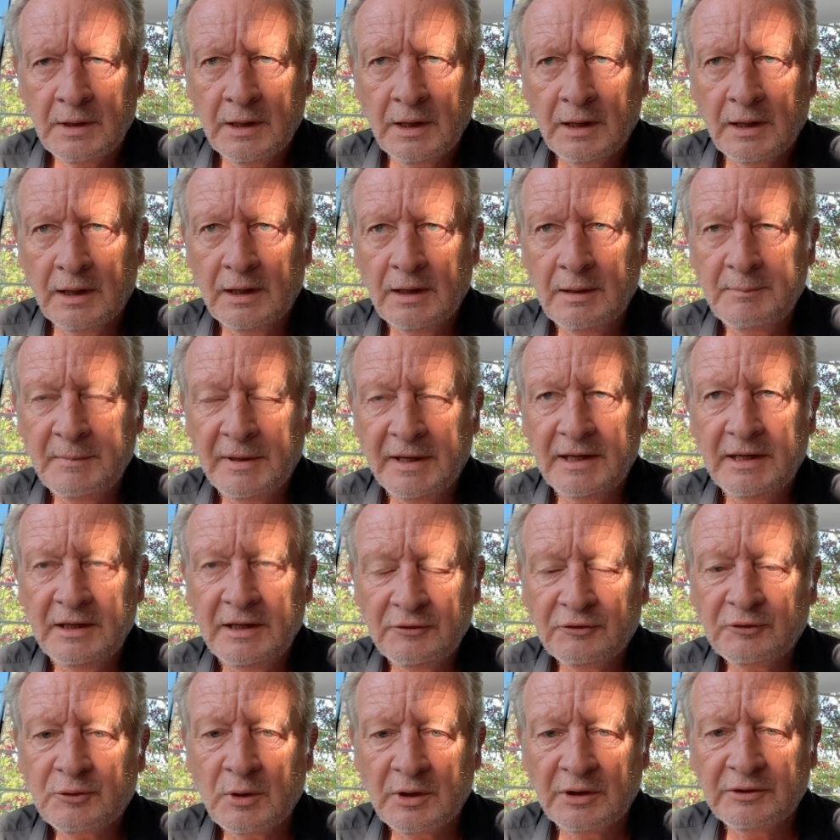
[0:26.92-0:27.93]
Um, it is
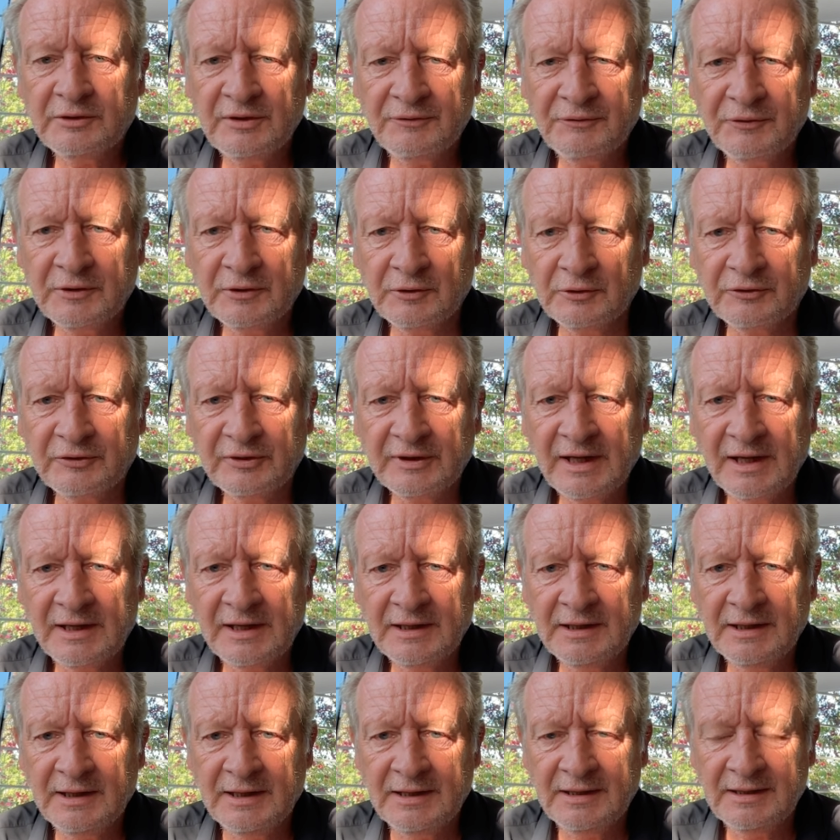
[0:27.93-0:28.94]
quite difficult to get
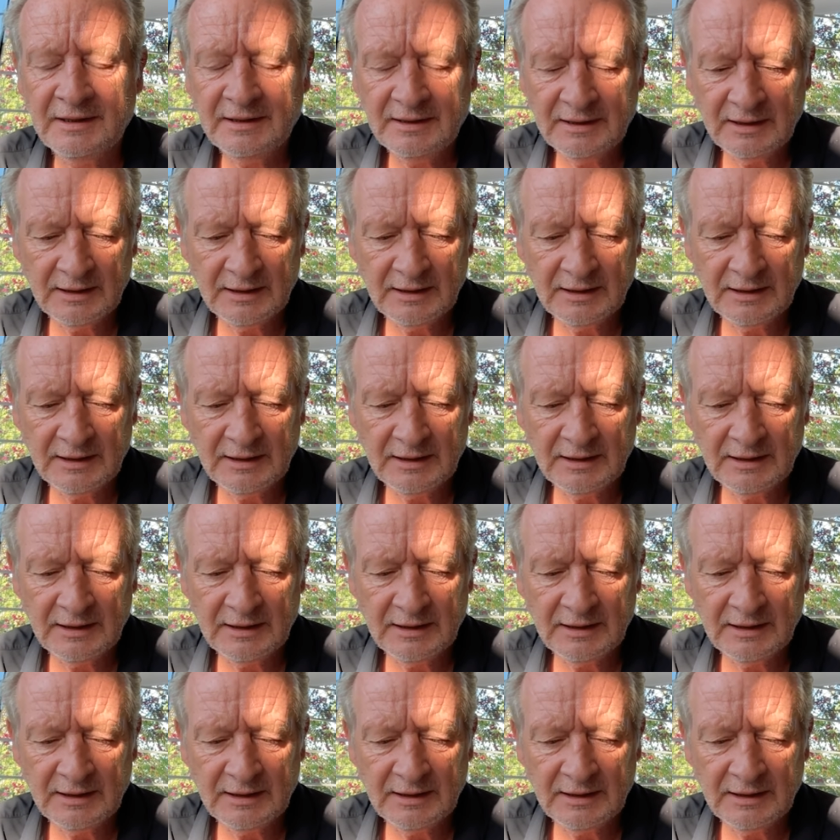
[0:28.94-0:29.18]
in.